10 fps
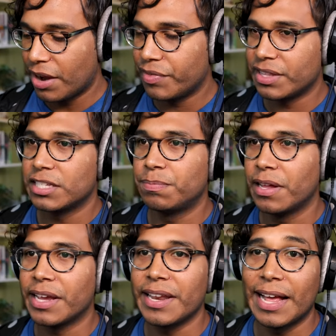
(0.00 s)
everything this
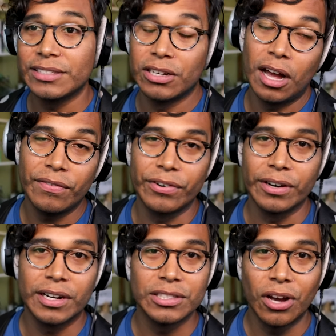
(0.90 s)
plugin has to
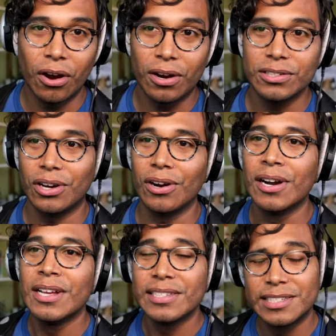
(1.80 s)
offer, guitars are
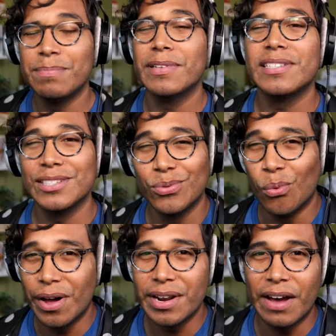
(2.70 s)
simply just
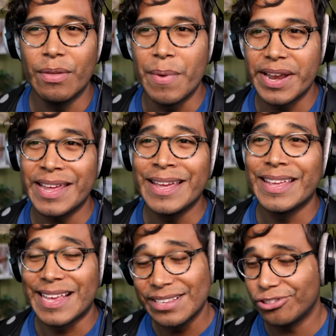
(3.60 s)
one of the many
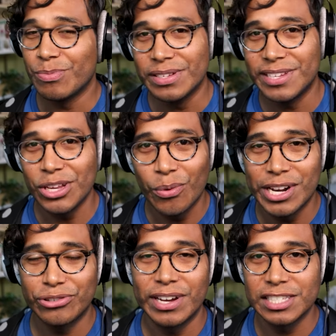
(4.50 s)
instruments that you'll
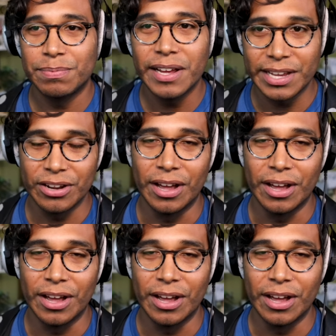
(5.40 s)
want to try this plugin